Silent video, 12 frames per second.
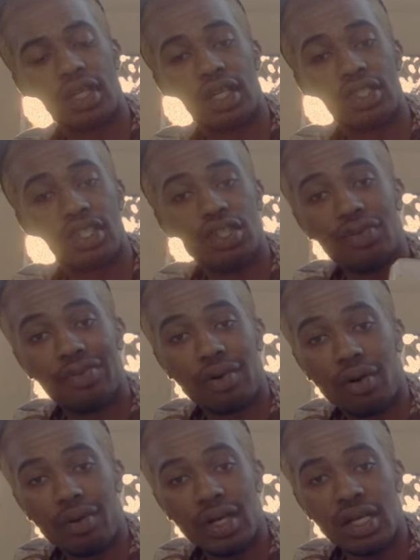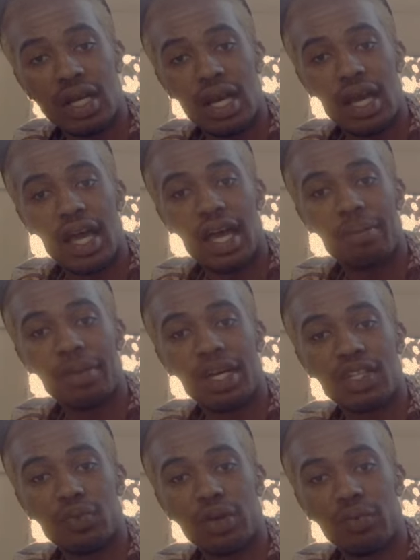continue forward
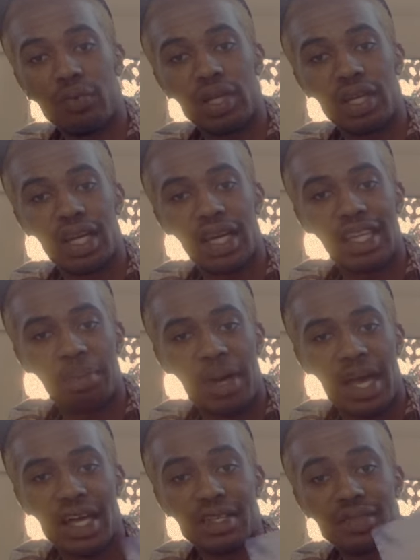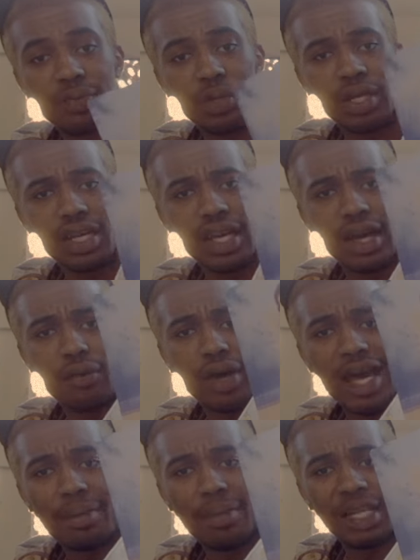because we're looking at the past. We're looking at
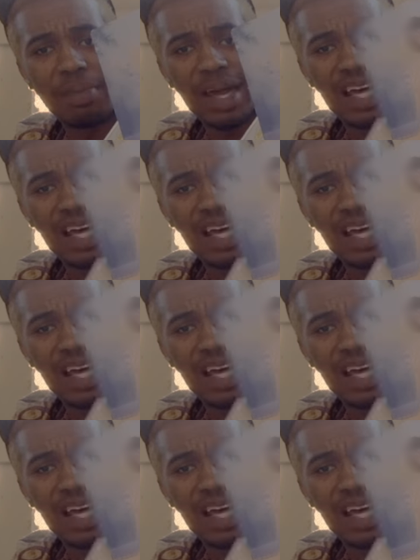what happened in the